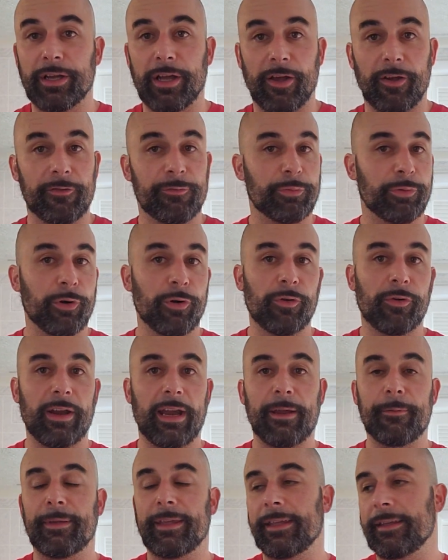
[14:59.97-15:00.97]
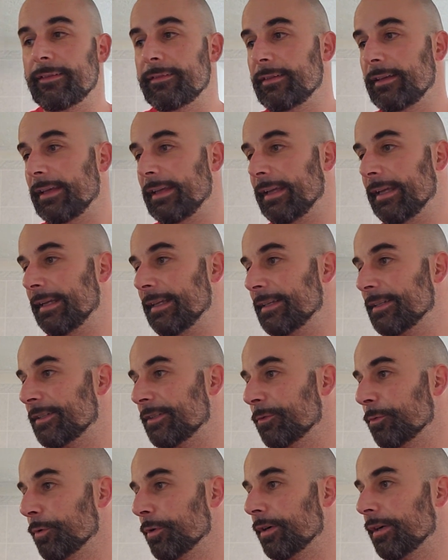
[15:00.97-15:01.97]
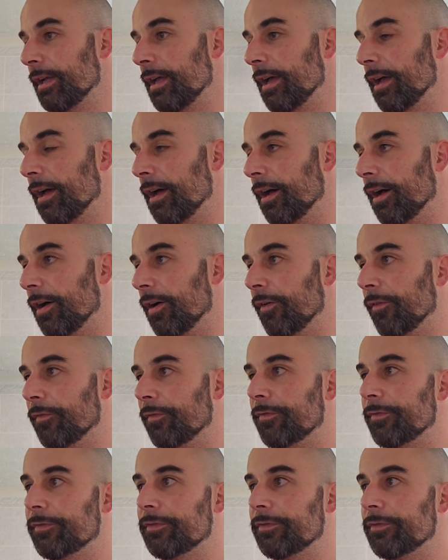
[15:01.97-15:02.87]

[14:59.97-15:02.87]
of programming, any sort of